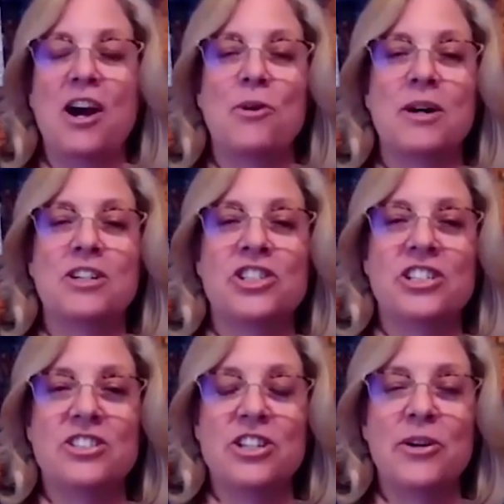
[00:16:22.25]
know what
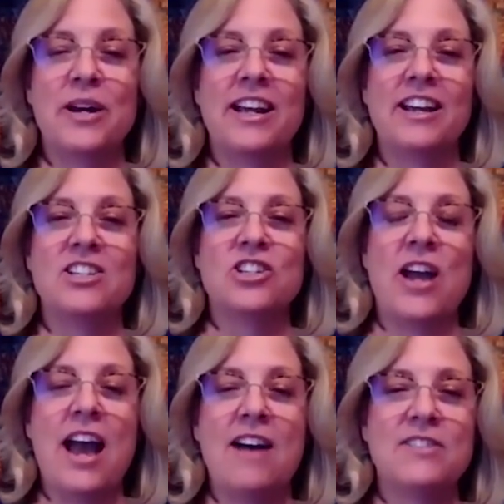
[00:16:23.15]
she's doing
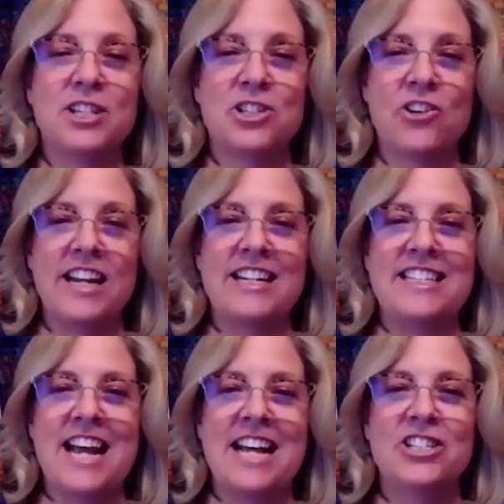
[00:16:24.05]
because you have such great
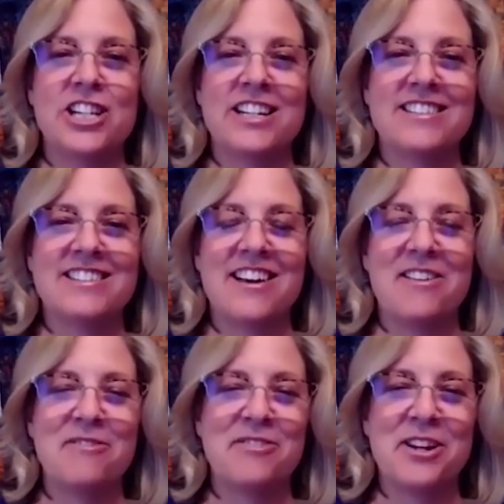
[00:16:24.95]
intentions
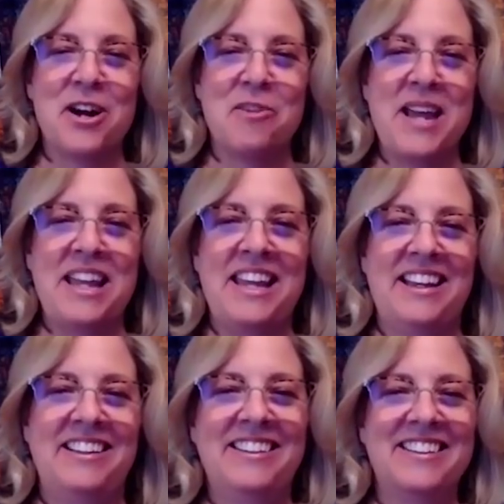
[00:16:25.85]
of, you know,
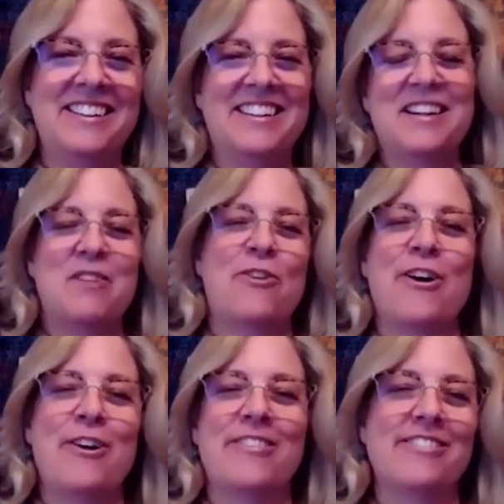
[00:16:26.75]
making
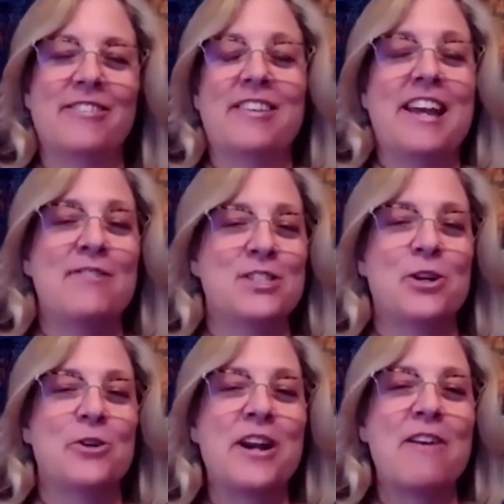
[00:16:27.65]
for
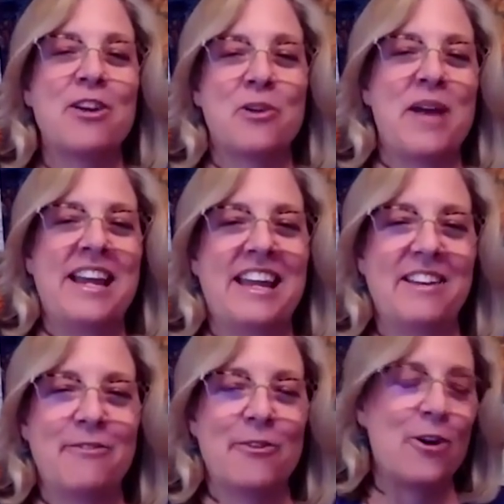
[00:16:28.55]
gifts or whatever you're
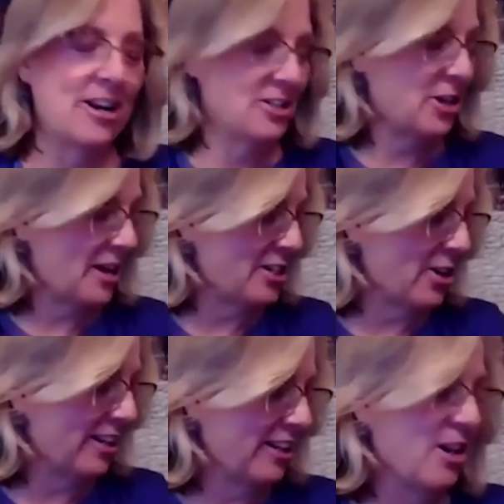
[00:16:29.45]
making it for. So
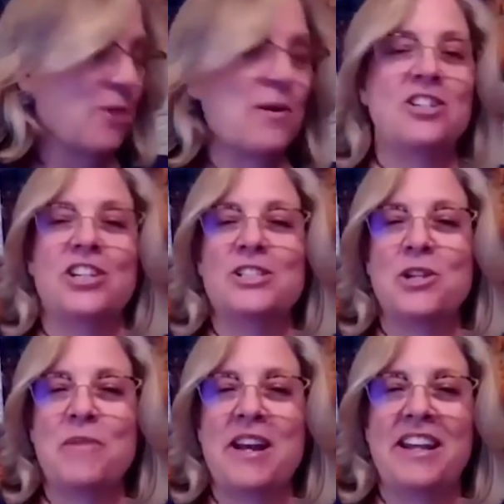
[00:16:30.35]
I totally know why she
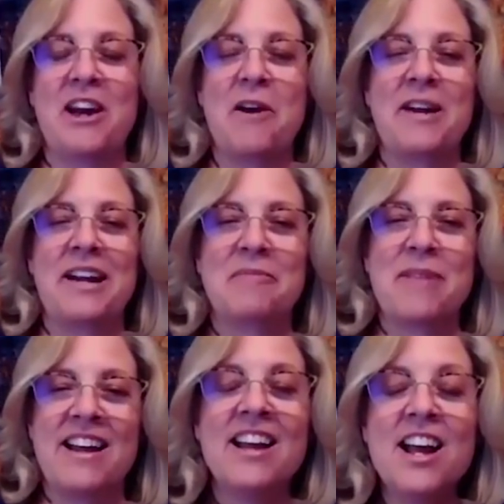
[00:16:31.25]
has so many
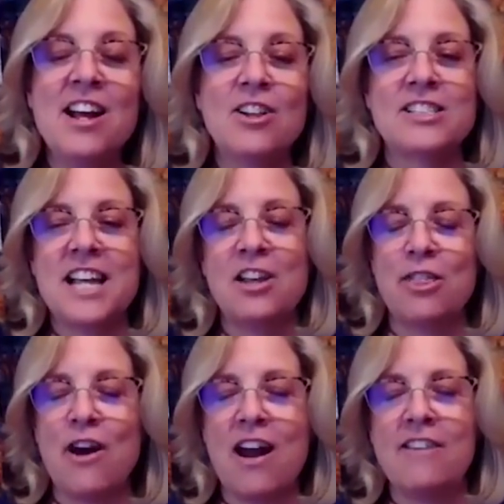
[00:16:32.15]
going. But looks
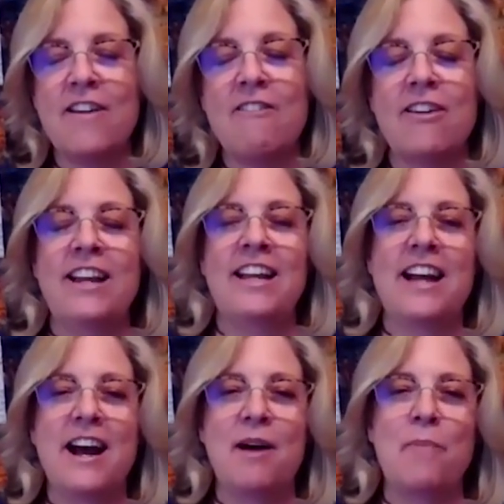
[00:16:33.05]
like you thought of
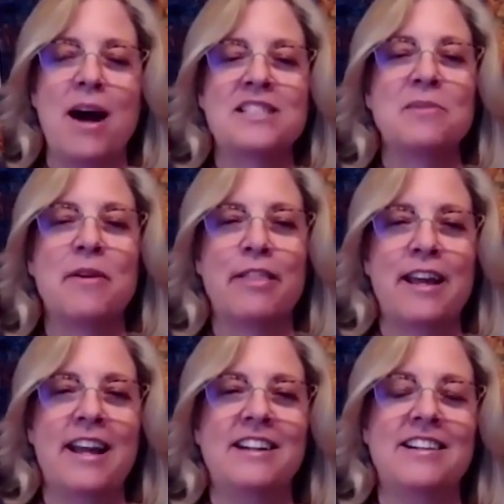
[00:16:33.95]
every uh,
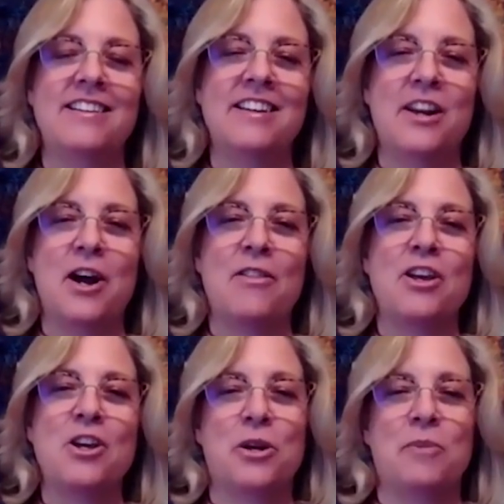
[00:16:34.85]
possible thing, you
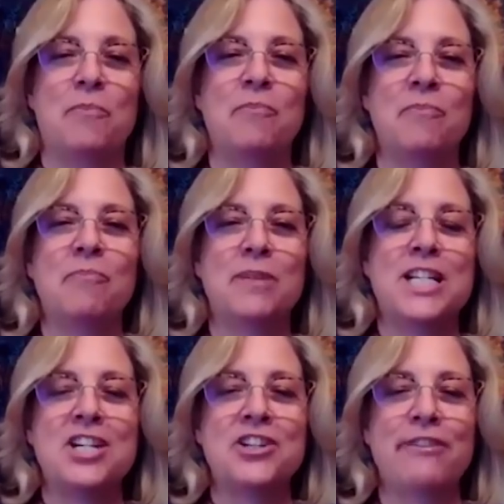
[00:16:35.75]
know, that you could
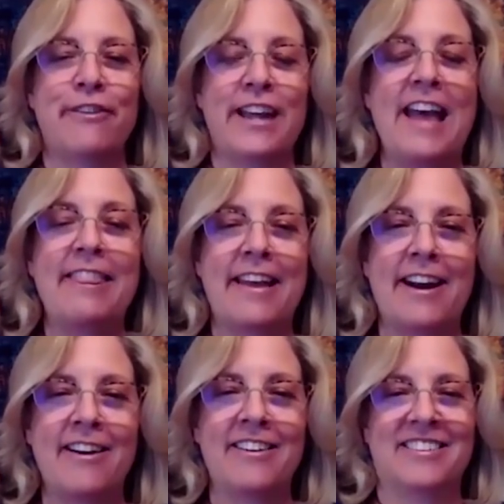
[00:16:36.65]
potentially forget
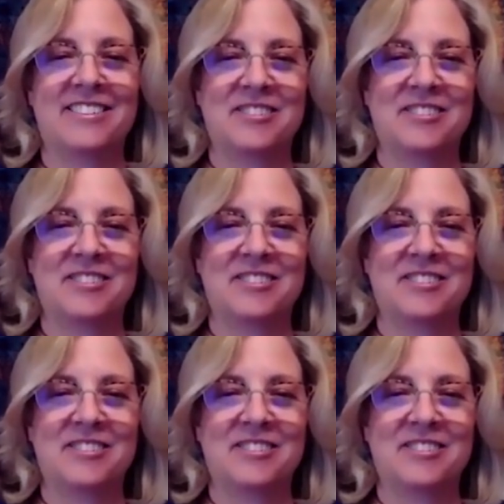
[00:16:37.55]
there.